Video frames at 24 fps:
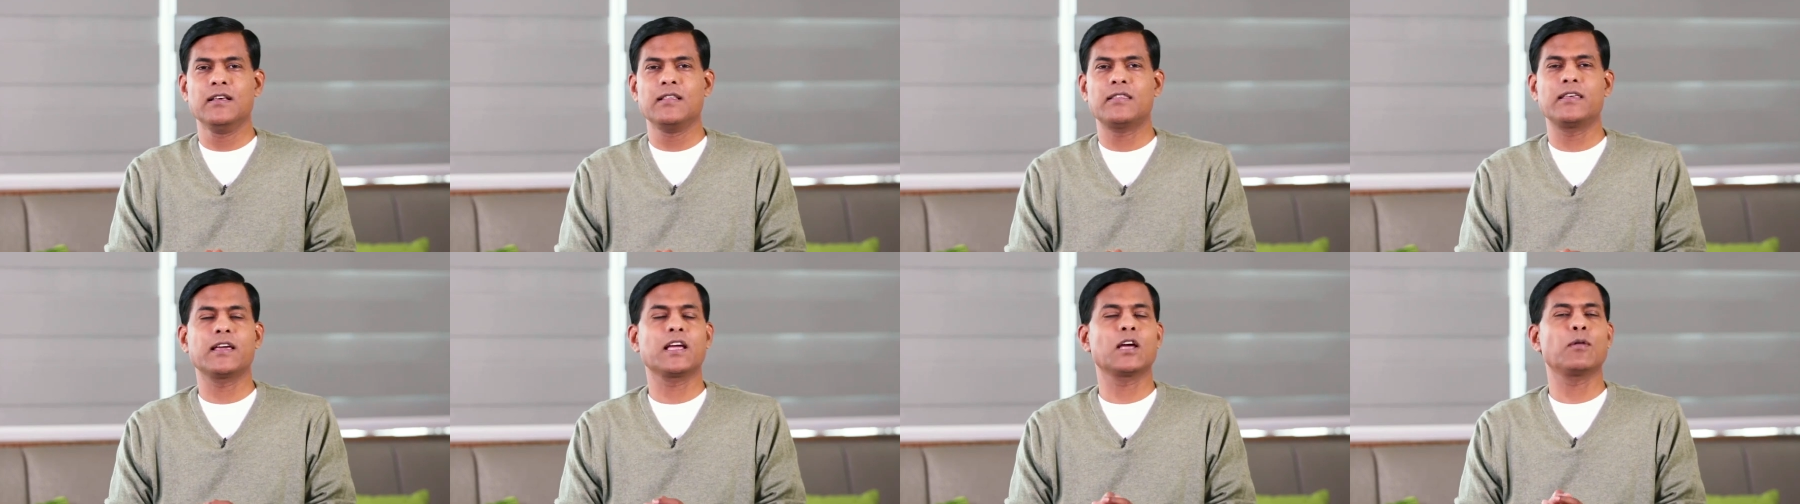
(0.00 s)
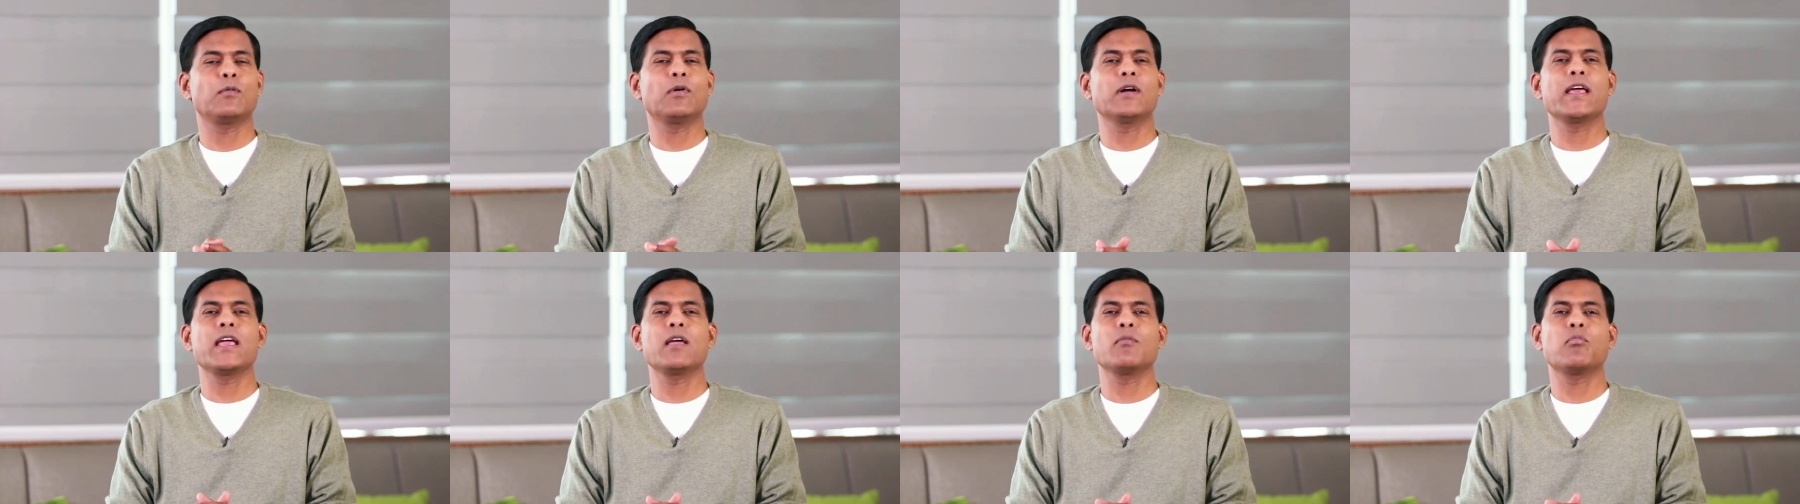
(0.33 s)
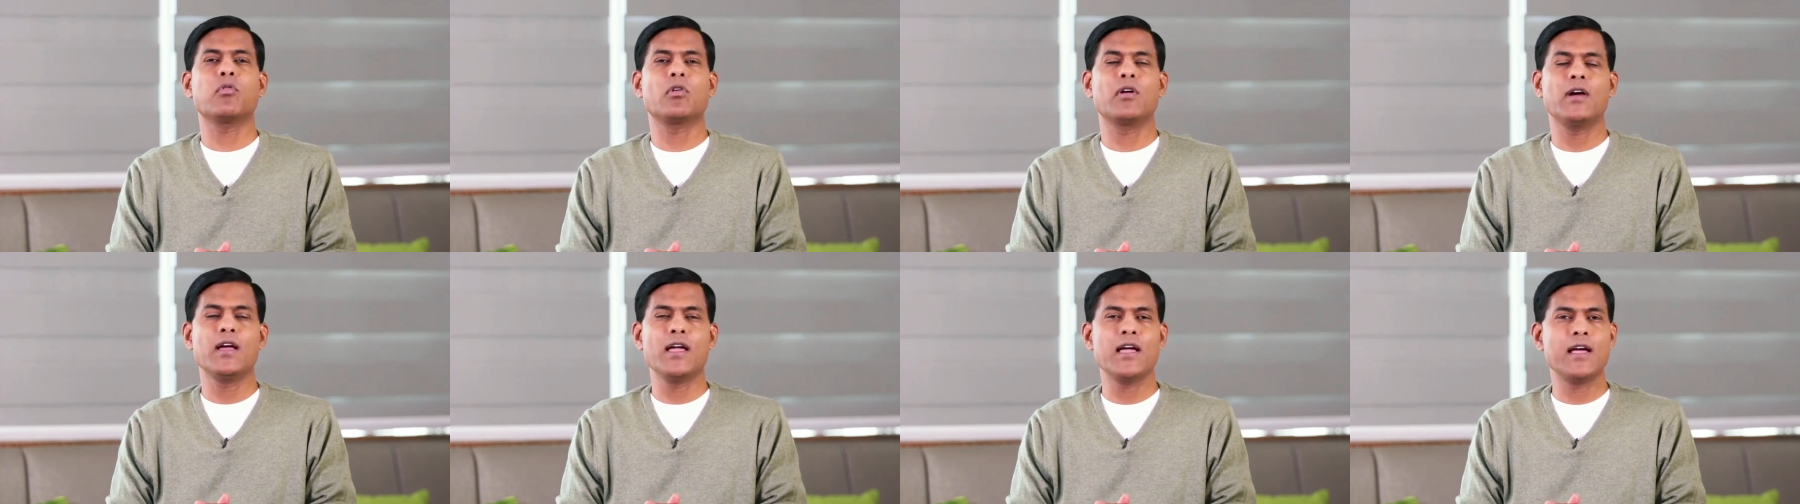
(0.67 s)
Think about
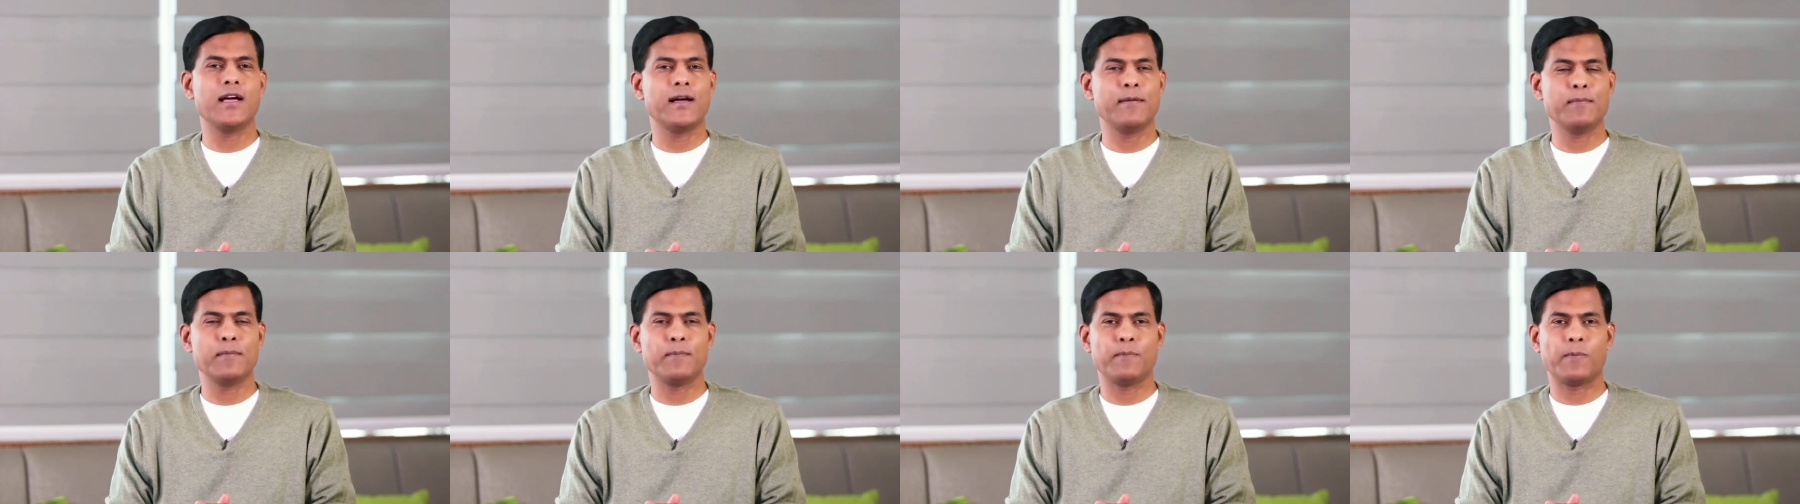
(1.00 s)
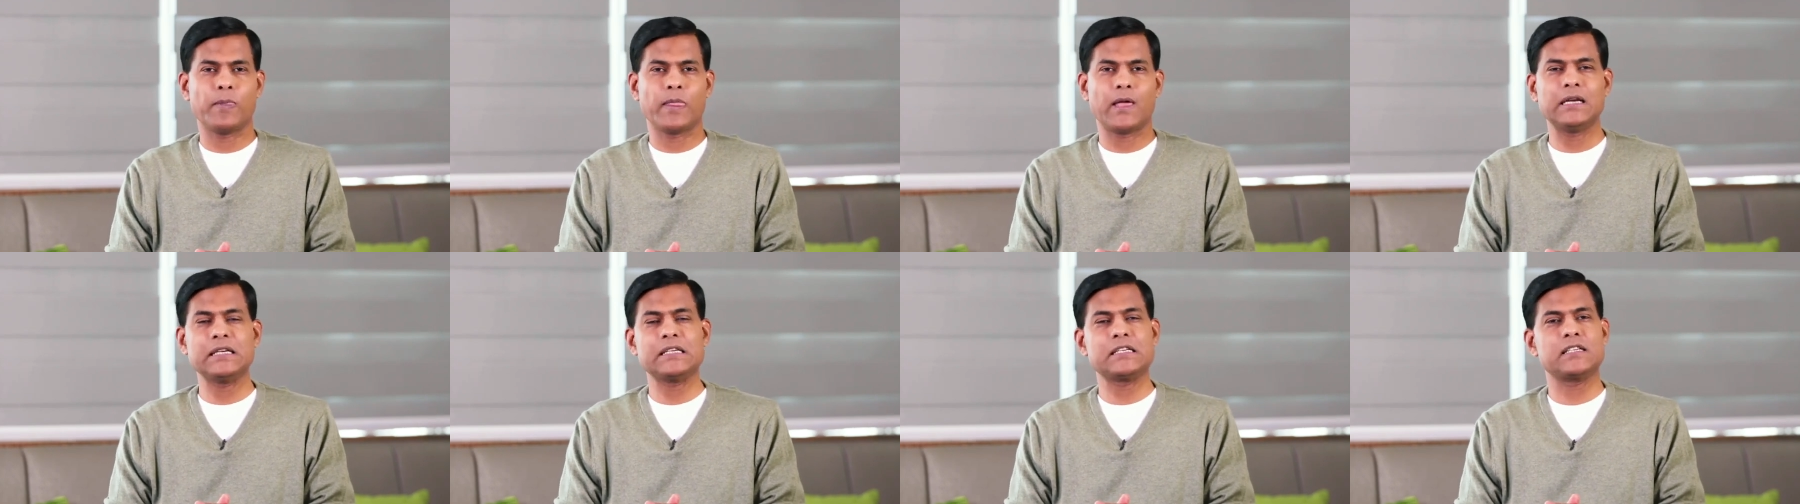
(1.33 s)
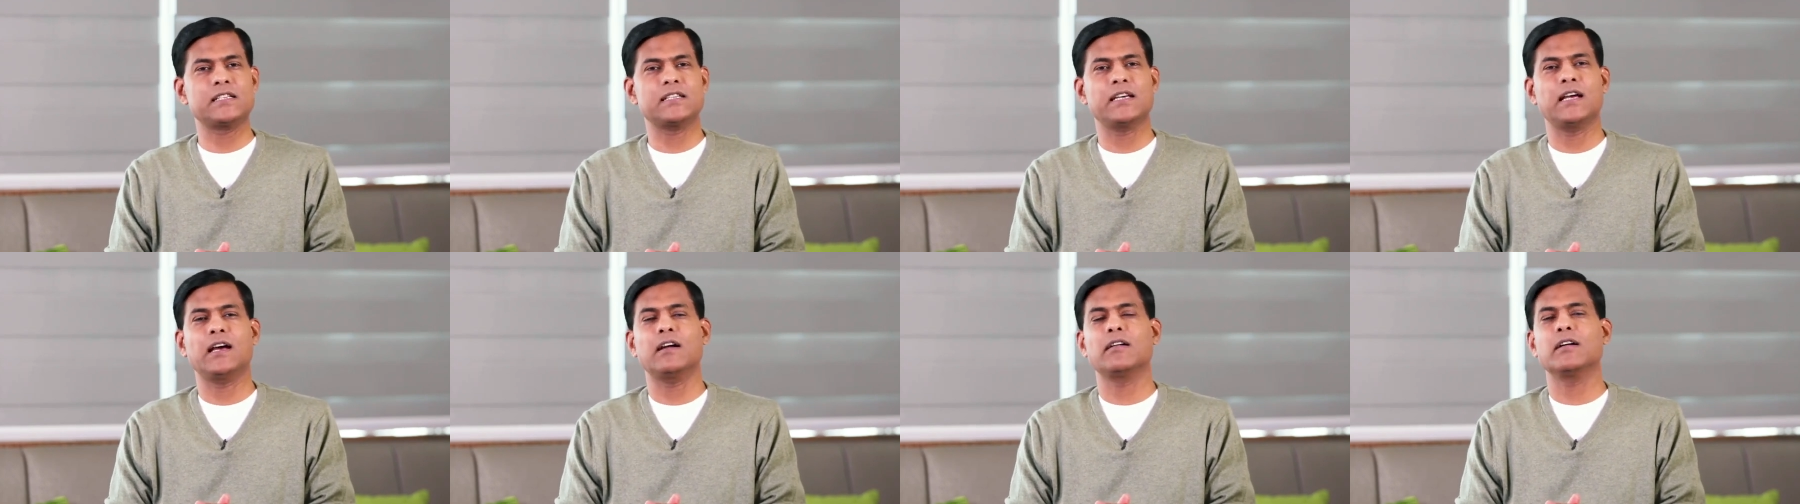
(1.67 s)
Abraham and
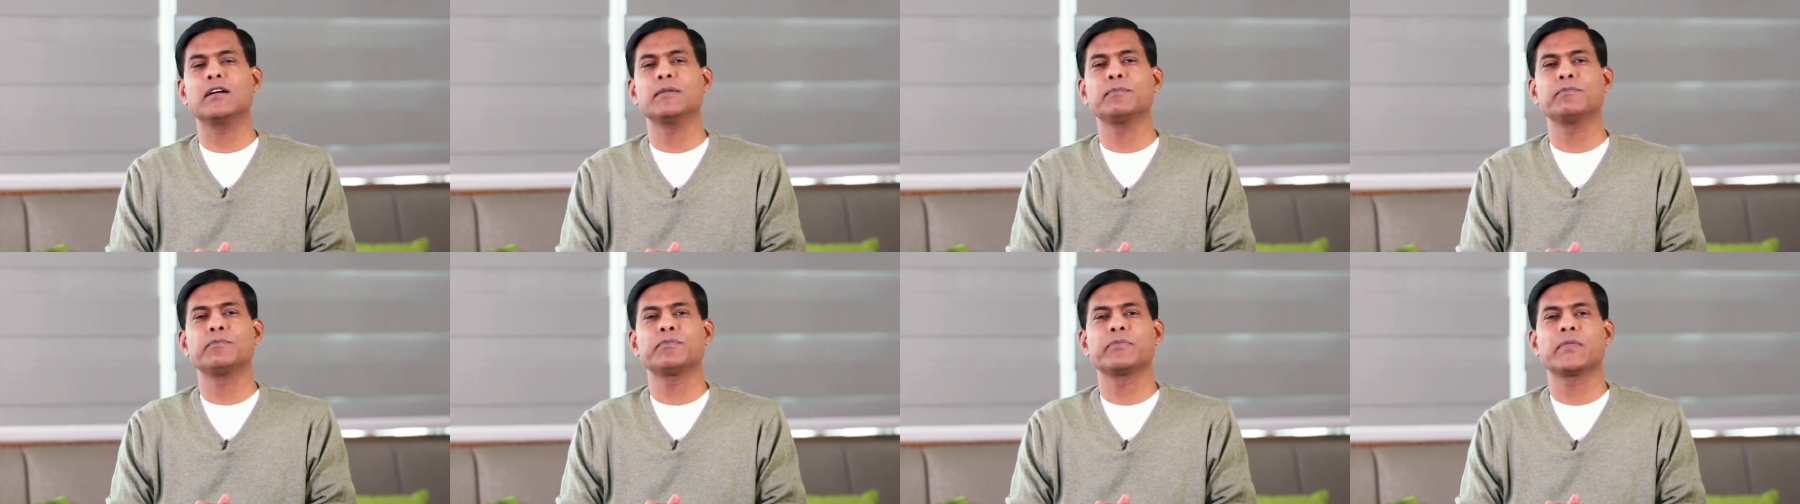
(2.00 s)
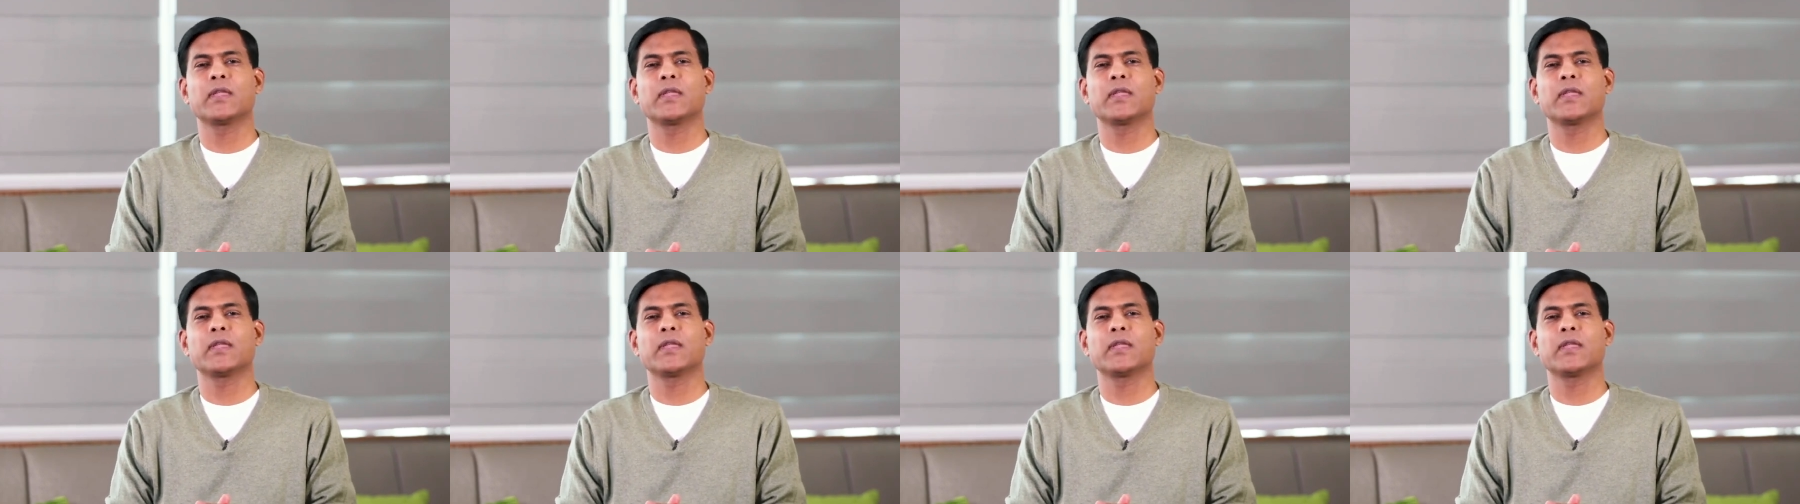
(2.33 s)
Sarah.